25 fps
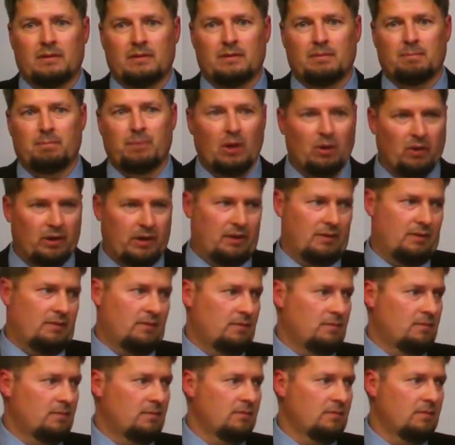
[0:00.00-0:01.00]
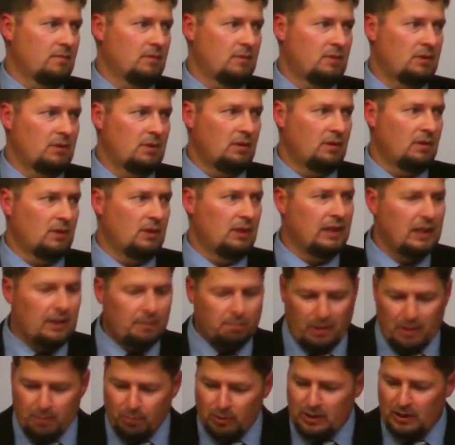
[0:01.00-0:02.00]
Period.
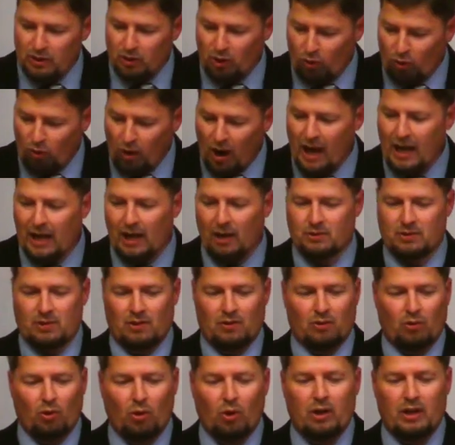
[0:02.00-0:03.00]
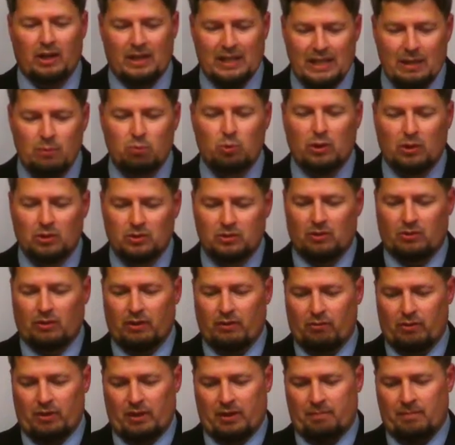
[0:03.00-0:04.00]
People need to cry out to the Lord, and He will
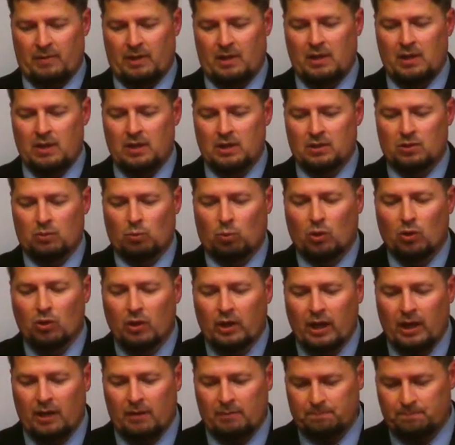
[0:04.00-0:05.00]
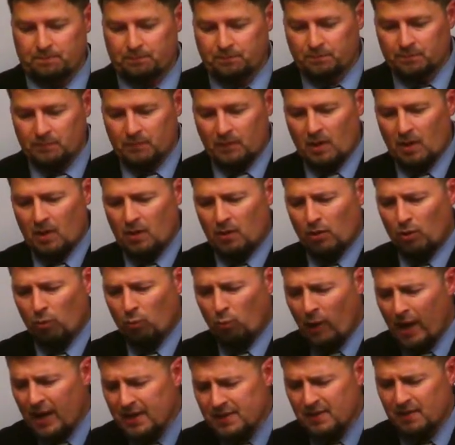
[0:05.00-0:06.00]
deliver them. So we'll look at the
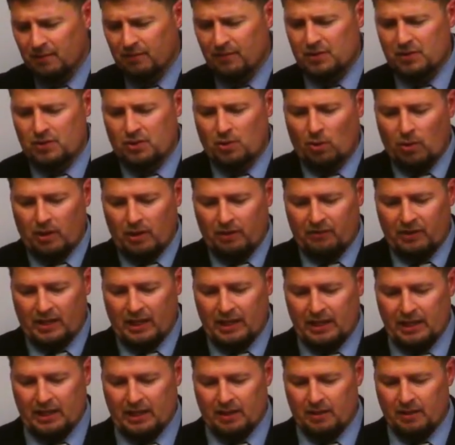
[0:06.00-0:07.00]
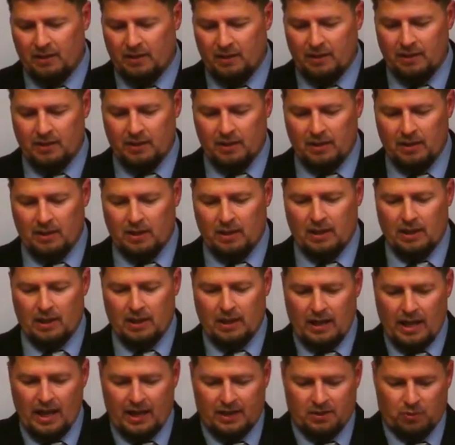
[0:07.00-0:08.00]
rest of the story of Gideon
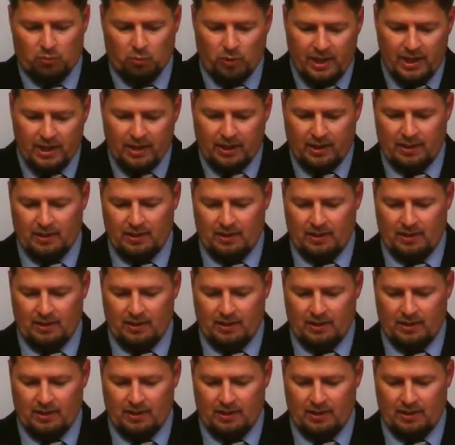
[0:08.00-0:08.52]
next week,